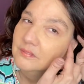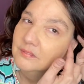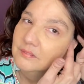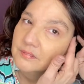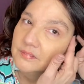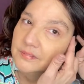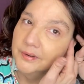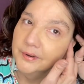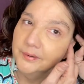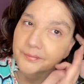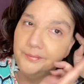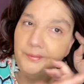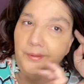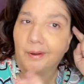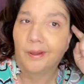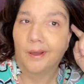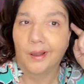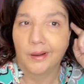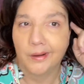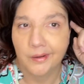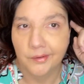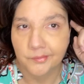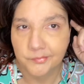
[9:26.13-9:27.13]
you know, that I
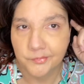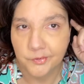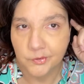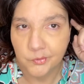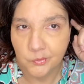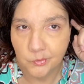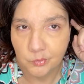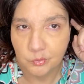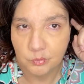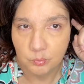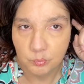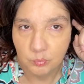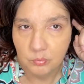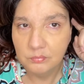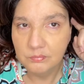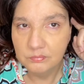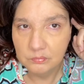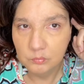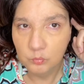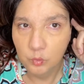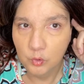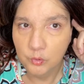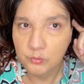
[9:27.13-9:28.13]
have to use
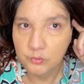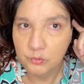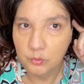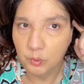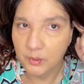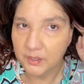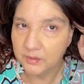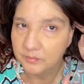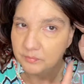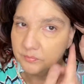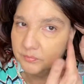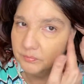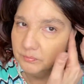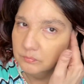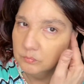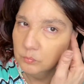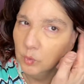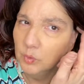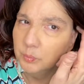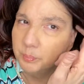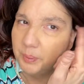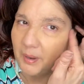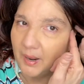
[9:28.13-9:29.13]
root
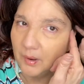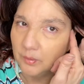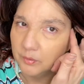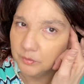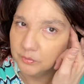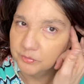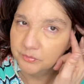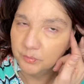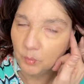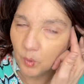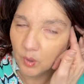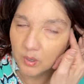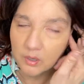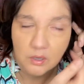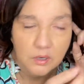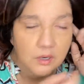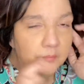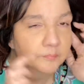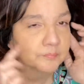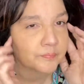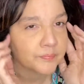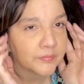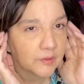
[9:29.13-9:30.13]
powder for.
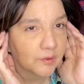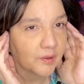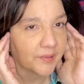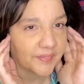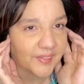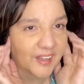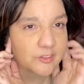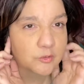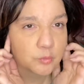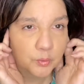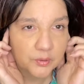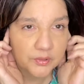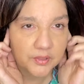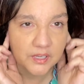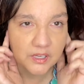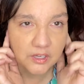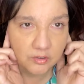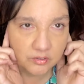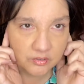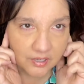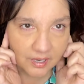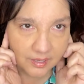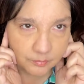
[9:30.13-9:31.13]
But that's where the ear
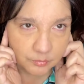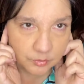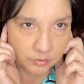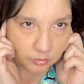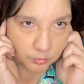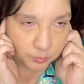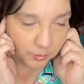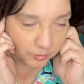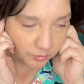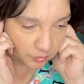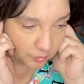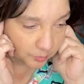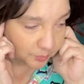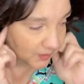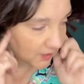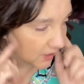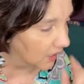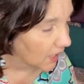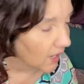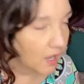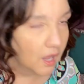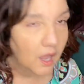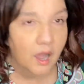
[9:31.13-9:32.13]
tabs are supposed to be.
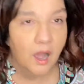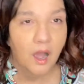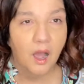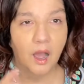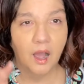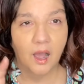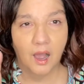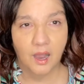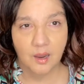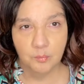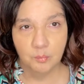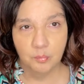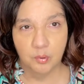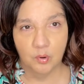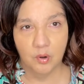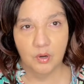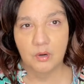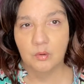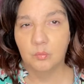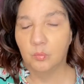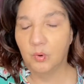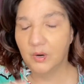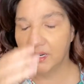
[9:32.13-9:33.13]
I bought a
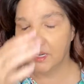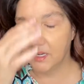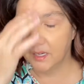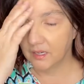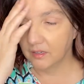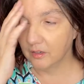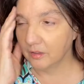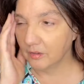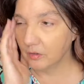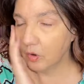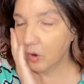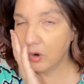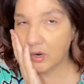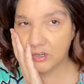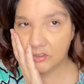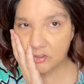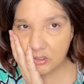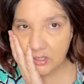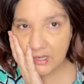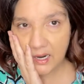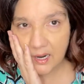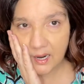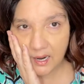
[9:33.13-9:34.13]
wig and a large
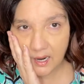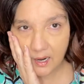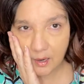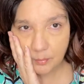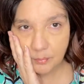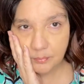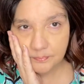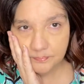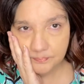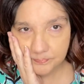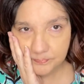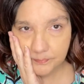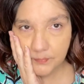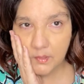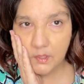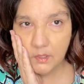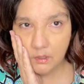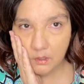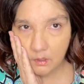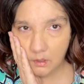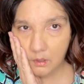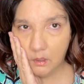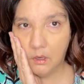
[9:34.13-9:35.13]
cap,
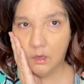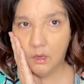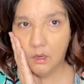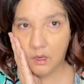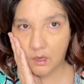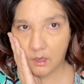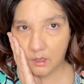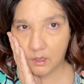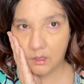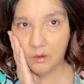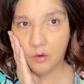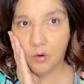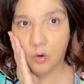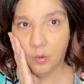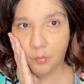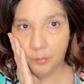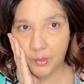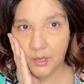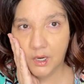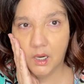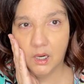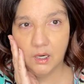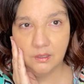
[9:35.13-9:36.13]
and oh
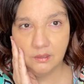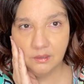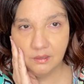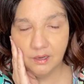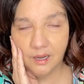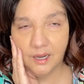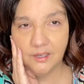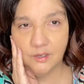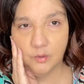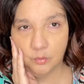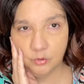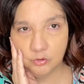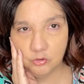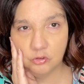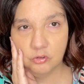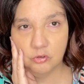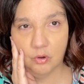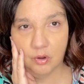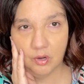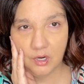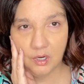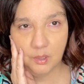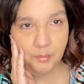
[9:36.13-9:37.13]
man, I know what you're
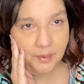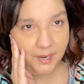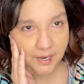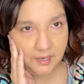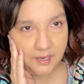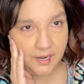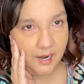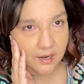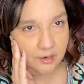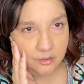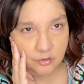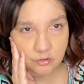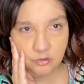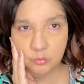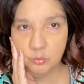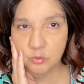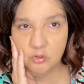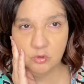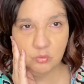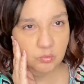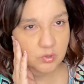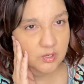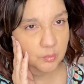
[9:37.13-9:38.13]
talking about now, because it was a
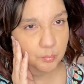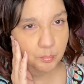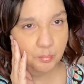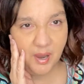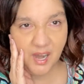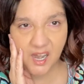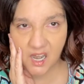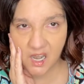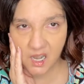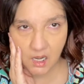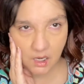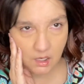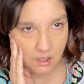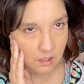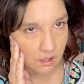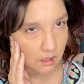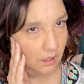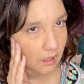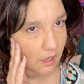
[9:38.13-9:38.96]
real pain